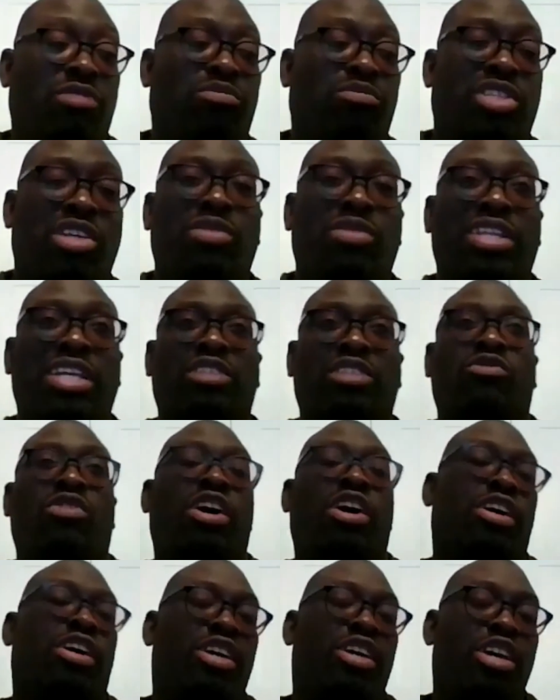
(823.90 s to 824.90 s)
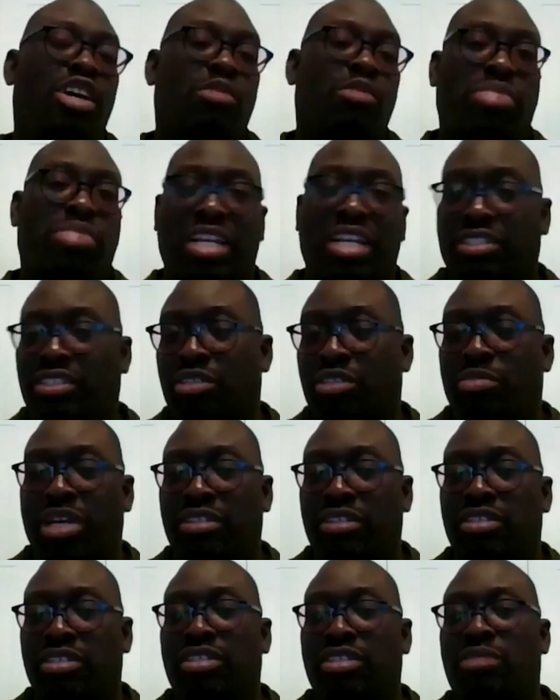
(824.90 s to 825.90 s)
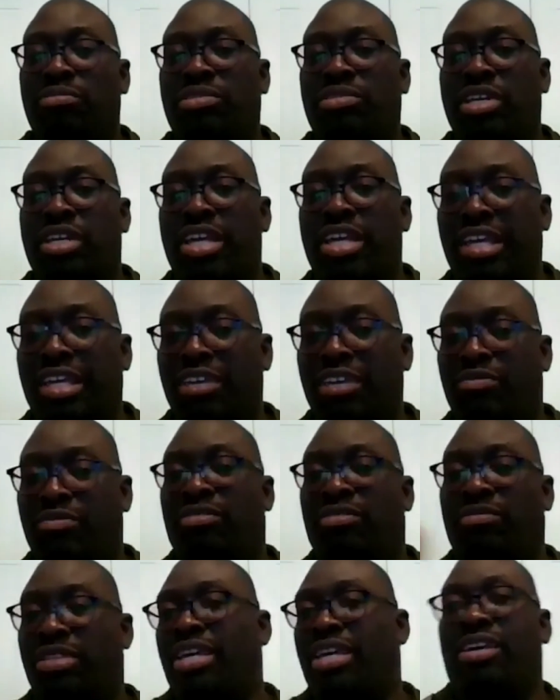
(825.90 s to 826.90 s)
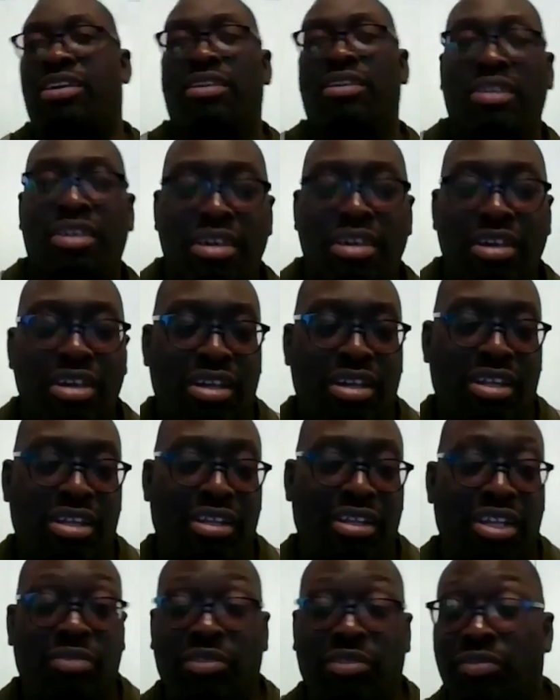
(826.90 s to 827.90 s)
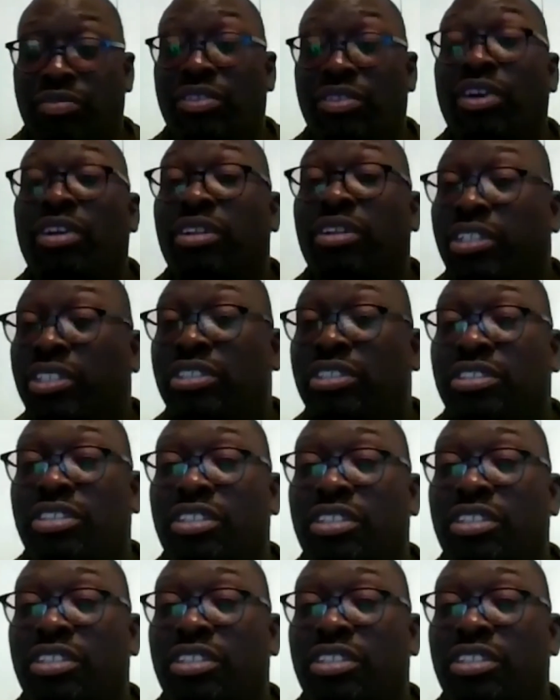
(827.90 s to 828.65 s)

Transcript: Someone that's quite passionate about the subject and giving them that level of knowledge,